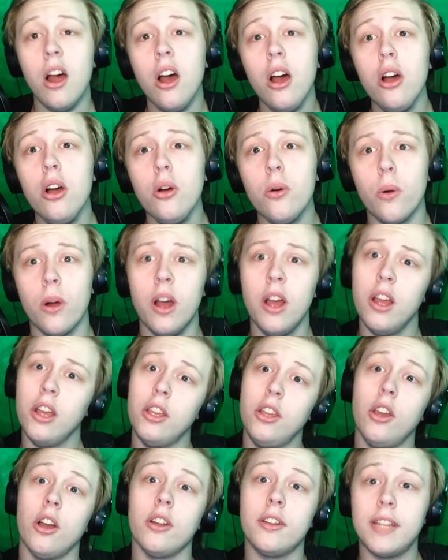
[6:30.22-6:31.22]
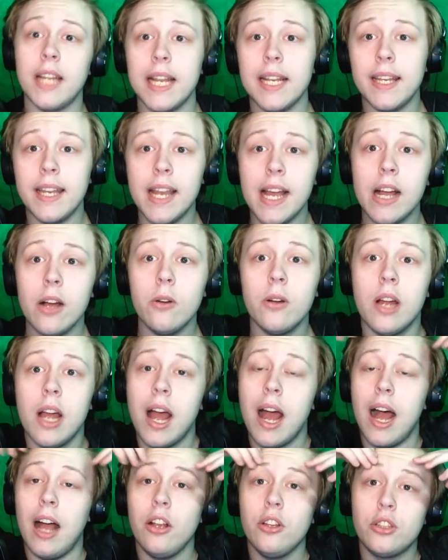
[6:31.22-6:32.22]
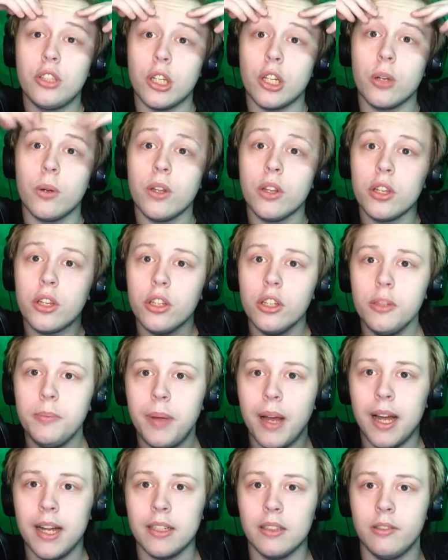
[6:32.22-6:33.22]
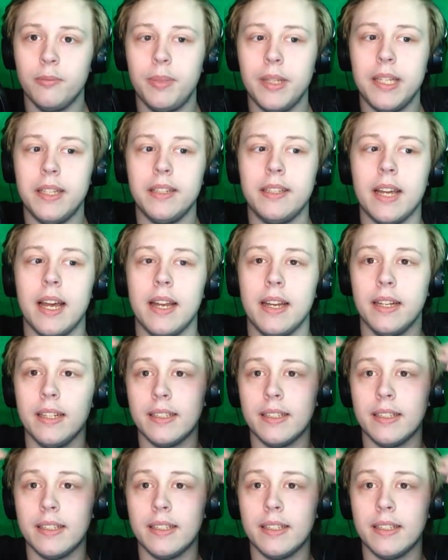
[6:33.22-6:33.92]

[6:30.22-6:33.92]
Oh, you're dead now? I'll show you all the good parts of being dead,